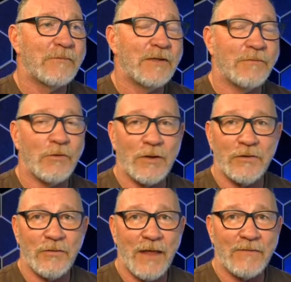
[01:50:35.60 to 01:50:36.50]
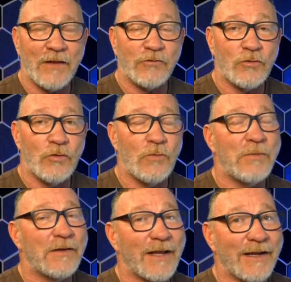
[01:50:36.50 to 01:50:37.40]
If you want to do that, that's cool.
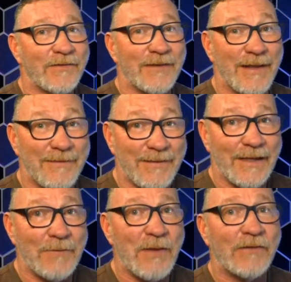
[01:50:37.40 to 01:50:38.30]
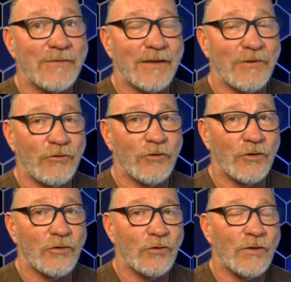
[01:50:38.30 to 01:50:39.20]
But like I said, the best thing that you
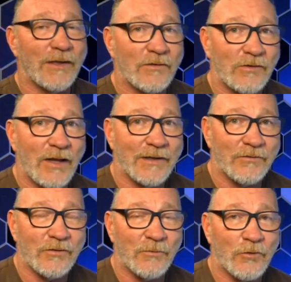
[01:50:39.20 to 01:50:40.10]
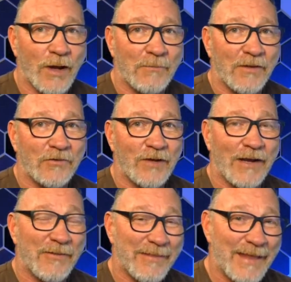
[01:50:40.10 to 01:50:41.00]
could do is like and subscribe to the
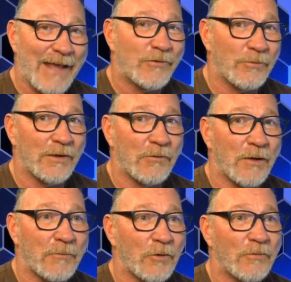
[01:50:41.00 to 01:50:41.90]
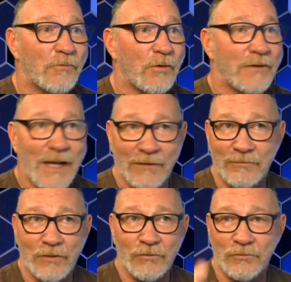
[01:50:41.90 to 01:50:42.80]
channel. That's really what I'm going for. Yeah,
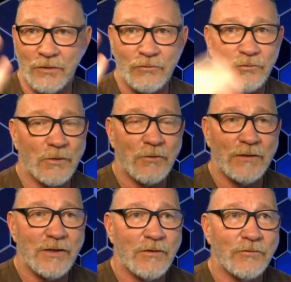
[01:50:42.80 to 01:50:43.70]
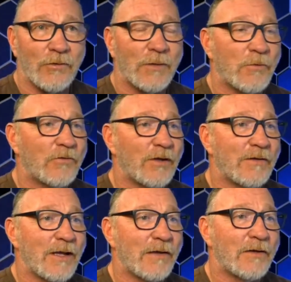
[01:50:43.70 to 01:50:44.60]
there's one right there. So I
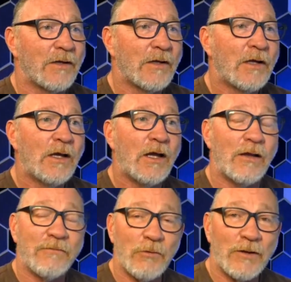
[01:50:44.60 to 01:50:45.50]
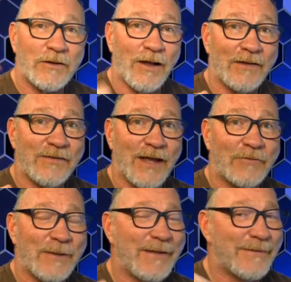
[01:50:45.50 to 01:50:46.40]
appreciate that. If you want to
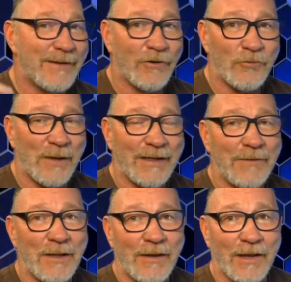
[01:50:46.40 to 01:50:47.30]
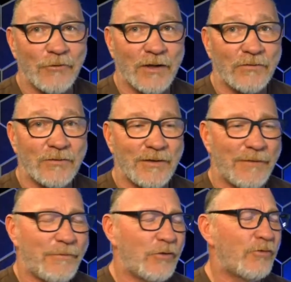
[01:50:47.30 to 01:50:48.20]
contact me, there's my email address.
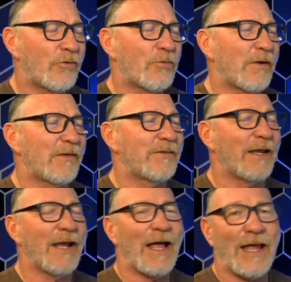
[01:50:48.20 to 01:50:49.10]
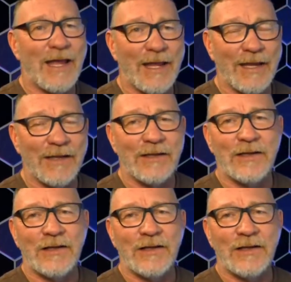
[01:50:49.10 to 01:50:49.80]
If you just want to say hi,